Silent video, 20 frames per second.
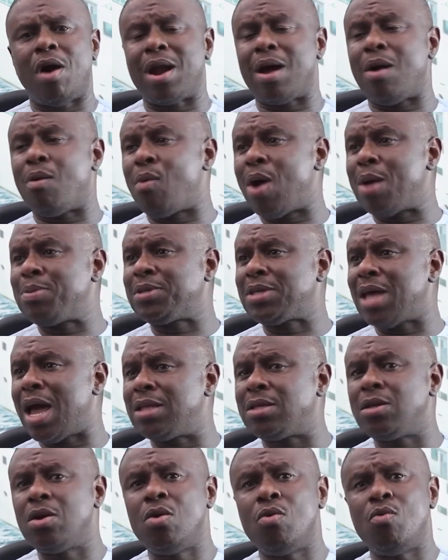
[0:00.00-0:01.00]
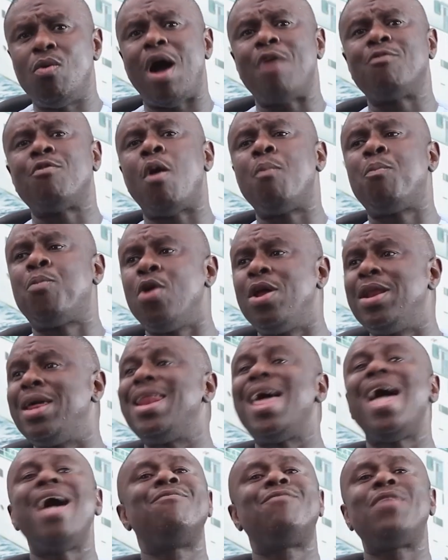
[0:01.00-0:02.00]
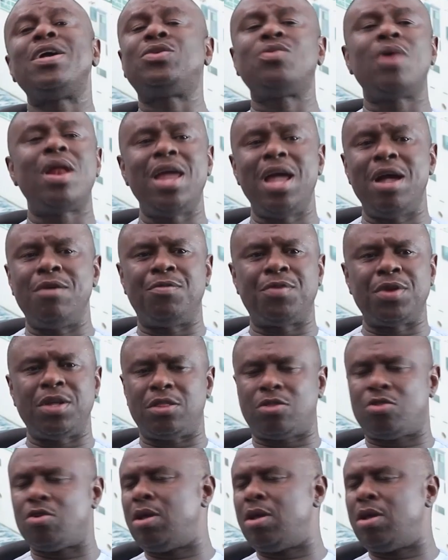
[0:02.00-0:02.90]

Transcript: On our website, we have uploaded virtually every